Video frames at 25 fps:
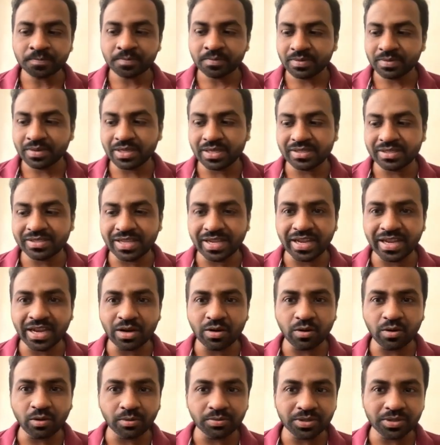the second
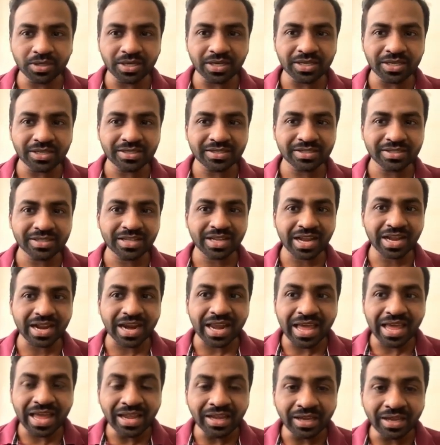option is
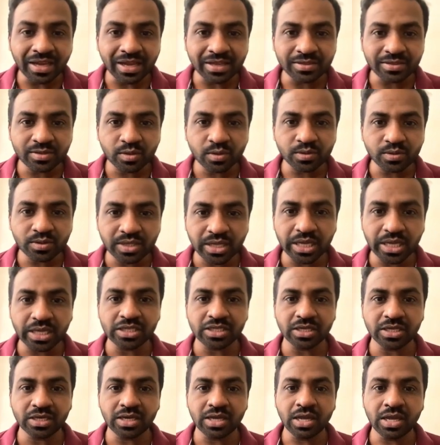clang
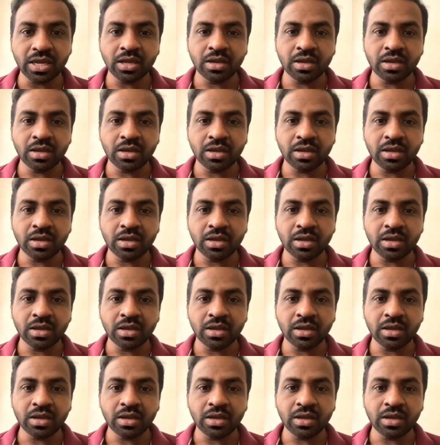association,